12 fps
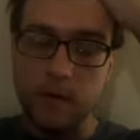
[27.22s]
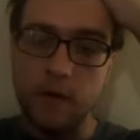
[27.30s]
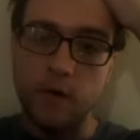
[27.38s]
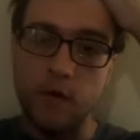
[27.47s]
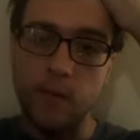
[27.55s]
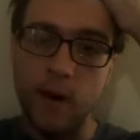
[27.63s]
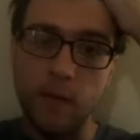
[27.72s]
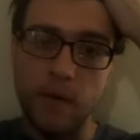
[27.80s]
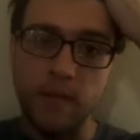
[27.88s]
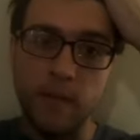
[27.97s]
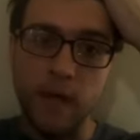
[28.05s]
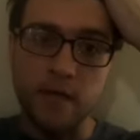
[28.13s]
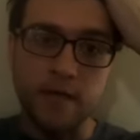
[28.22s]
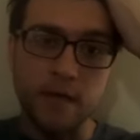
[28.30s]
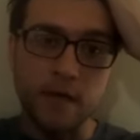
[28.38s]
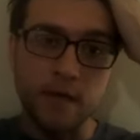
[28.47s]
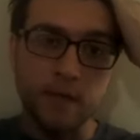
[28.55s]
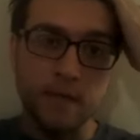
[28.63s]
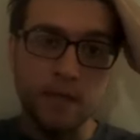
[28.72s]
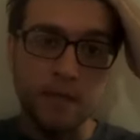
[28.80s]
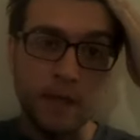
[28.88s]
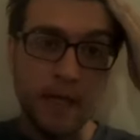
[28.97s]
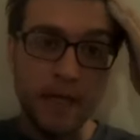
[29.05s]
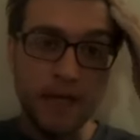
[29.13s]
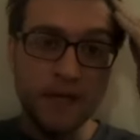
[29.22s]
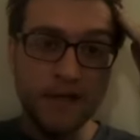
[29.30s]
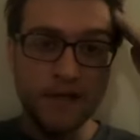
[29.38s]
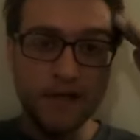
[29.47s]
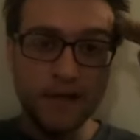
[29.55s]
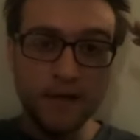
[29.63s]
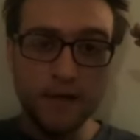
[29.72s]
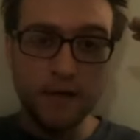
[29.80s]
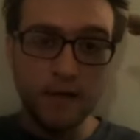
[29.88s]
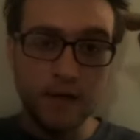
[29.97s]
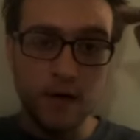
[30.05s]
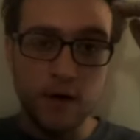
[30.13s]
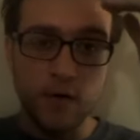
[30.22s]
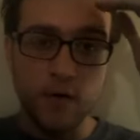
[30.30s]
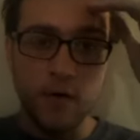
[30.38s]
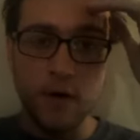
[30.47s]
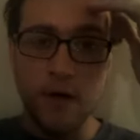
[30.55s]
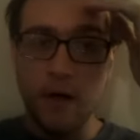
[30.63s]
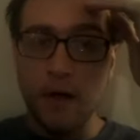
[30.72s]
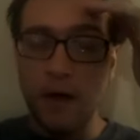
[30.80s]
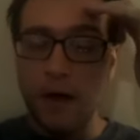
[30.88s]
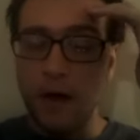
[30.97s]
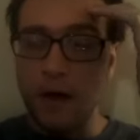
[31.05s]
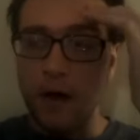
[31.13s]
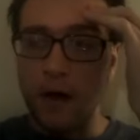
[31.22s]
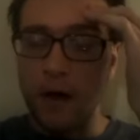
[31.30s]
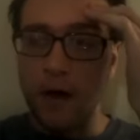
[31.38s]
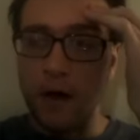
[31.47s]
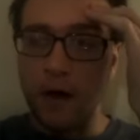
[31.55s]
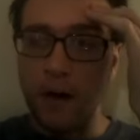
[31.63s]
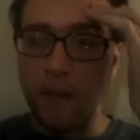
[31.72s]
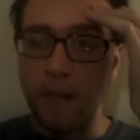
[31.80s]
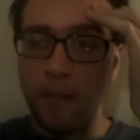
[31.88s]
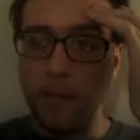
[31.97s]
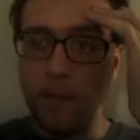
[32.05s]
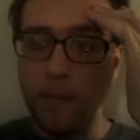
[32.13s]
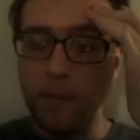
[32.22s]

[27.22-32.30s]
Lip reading: about my basic needs. You know, um,